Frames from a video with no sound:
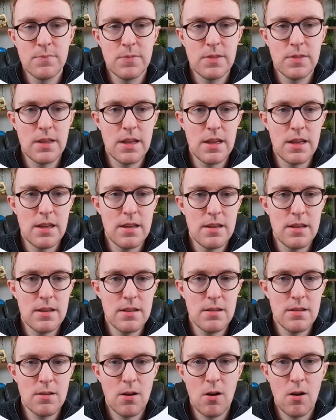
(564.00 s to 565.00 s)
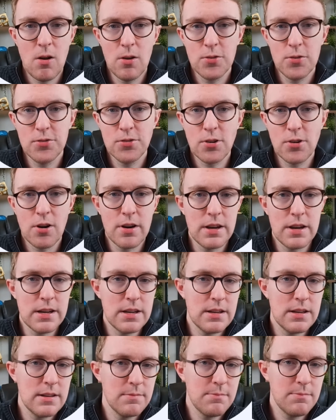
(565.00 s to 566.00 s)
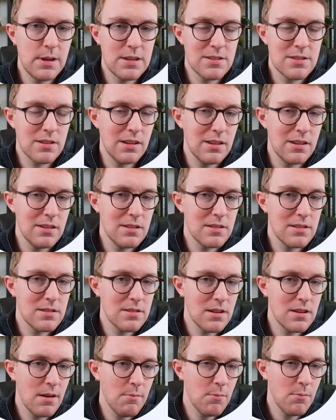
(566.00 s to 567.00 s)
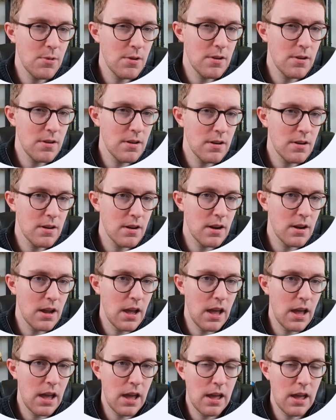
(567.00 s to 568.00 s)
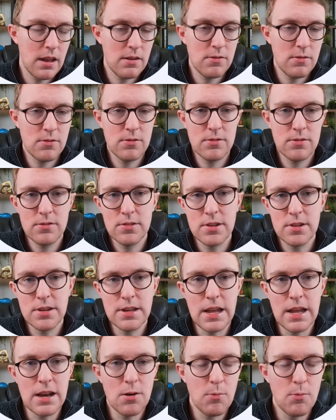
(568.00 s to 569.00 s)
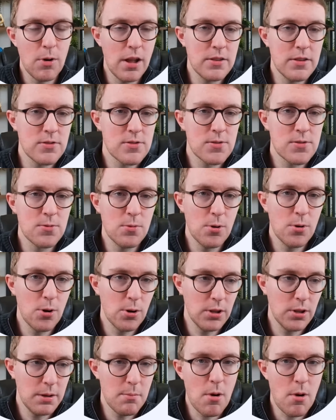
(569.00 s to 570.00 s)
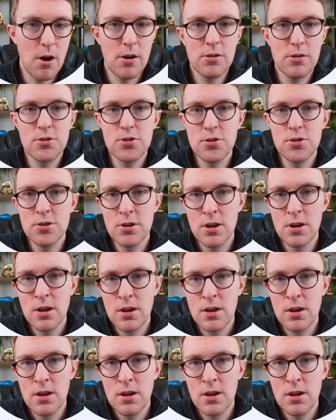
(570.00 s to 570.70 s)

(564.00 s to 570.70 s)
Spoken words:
They all started basically in December, and the data runs through early March.